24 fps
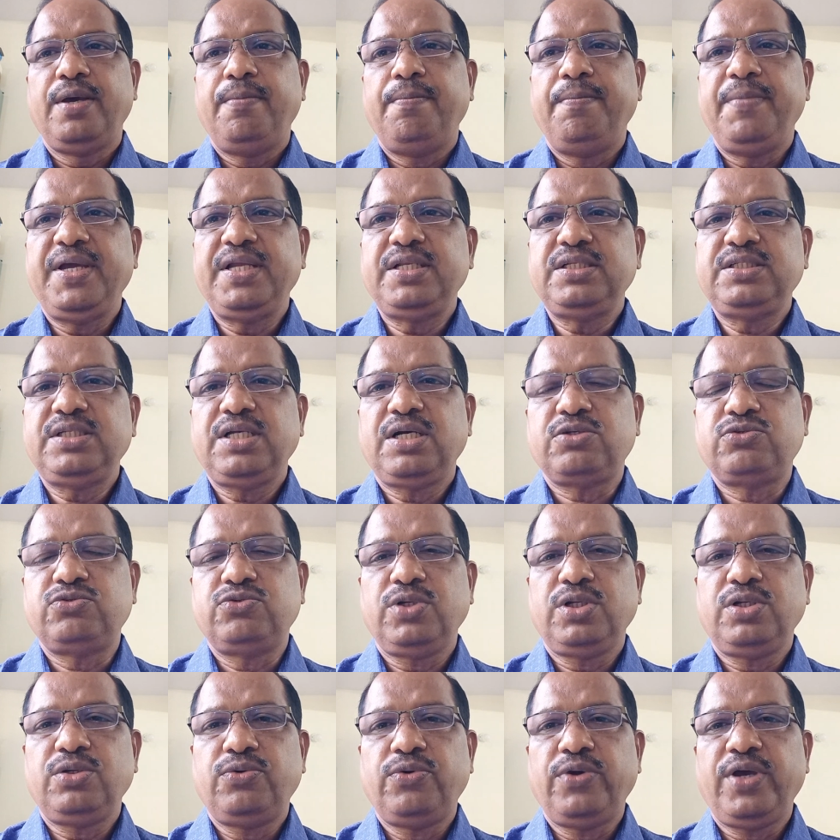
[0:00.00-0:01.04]
Means
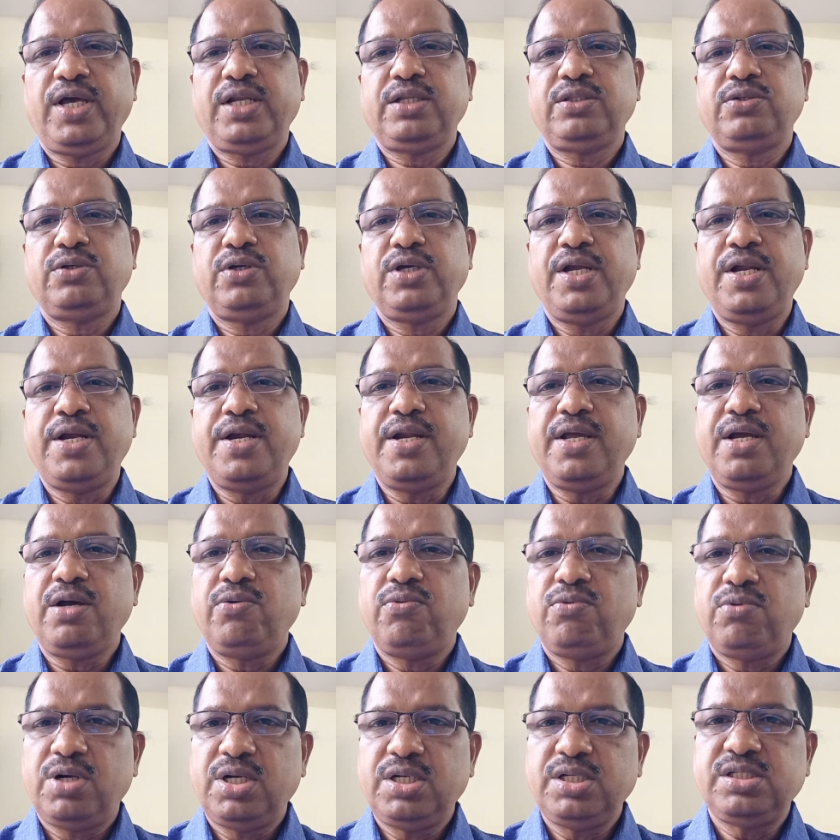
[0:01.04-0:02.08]
actual where the India
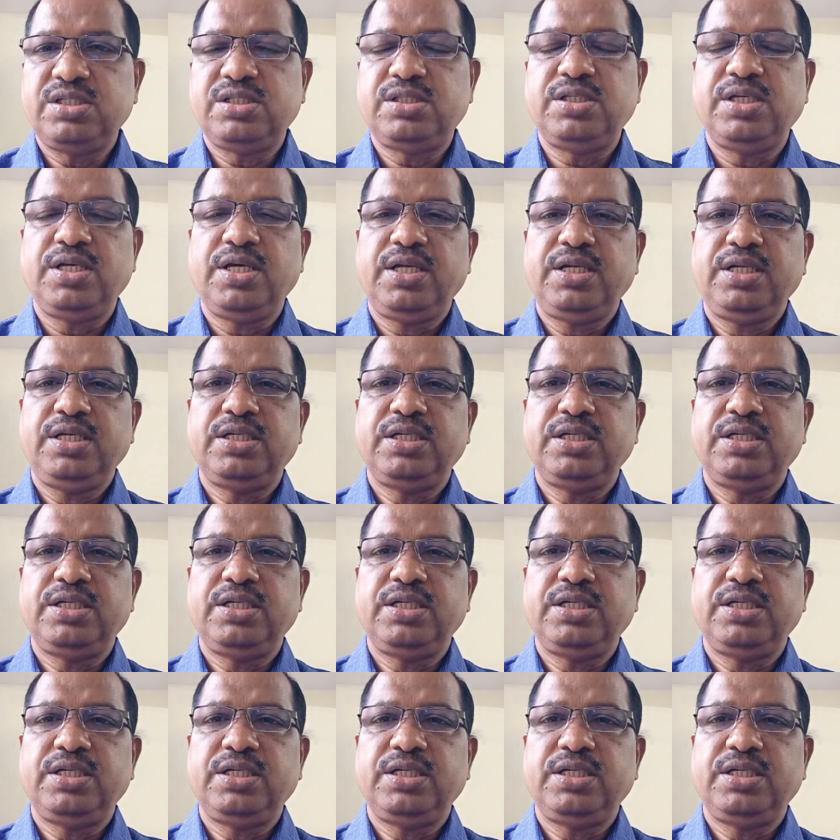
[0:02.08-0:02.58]
word is there,